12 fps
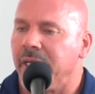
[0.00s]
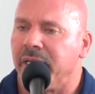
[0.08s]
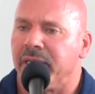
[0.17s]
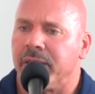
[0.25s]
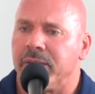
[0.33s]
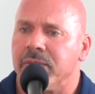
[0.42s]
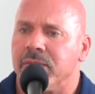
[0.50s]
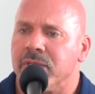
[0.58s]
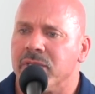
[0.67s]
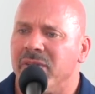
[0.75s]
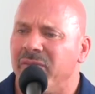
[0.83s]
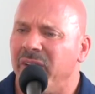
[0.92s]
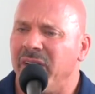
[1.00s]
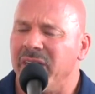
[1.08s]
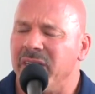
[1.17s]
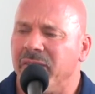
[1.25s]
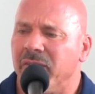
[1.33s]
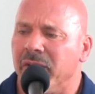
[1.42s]
so very
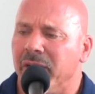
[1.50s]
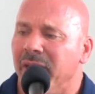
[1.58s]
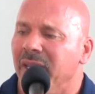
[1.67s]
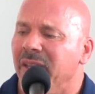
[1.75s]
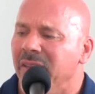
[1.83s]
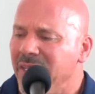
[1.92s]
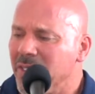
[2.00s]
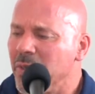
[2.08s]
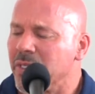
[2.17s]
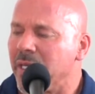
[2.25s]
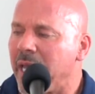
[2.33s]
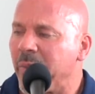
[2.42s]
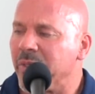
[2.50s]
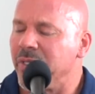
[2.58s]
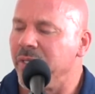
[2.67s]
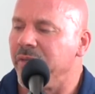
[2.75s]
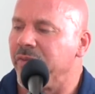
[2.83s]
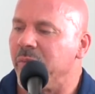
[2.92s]
different. This was an
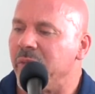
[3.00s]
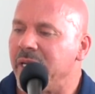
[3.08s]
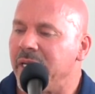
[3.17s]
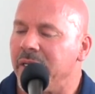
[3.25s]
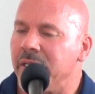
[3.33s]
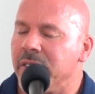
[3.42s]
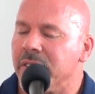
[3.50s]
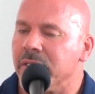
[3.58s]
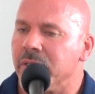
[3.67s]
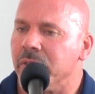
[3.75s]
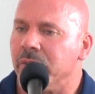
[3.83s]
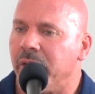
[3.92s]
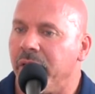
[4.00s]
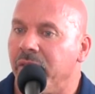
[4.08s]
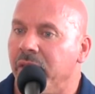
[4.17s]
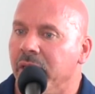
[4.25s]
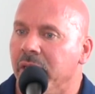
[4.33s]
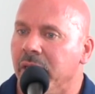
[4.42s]
opportunity for me to, I
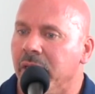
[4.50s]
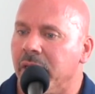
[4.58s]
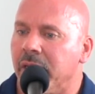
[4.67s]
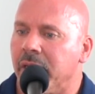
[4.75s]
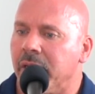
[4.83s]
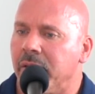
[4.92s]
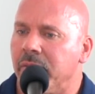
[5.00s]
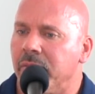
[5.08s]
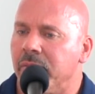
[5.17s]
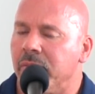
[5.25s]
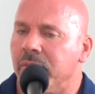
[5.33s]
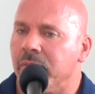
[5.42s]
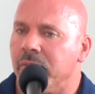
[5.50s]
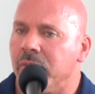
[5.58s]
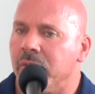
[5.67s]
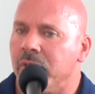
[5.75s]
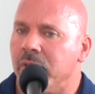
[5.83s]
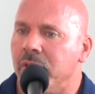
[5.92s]
think,
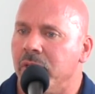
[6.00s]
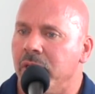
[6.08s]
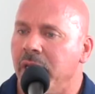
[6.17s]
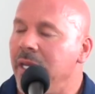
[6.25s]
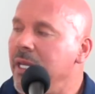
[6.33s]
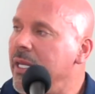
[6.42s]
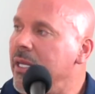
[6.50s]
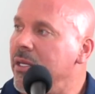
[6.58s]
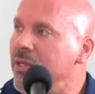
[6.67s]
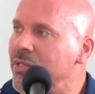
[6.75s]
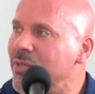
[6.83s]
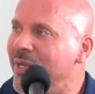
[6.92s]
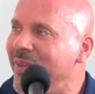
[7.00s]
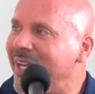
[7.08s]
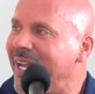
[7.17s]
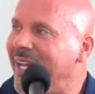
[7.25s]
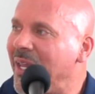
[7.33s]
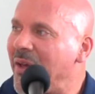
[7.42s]
in the industry that
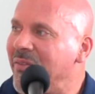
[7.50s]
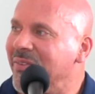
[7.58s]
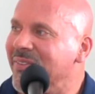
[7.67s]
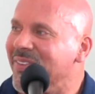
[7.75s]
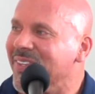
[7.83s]
I love,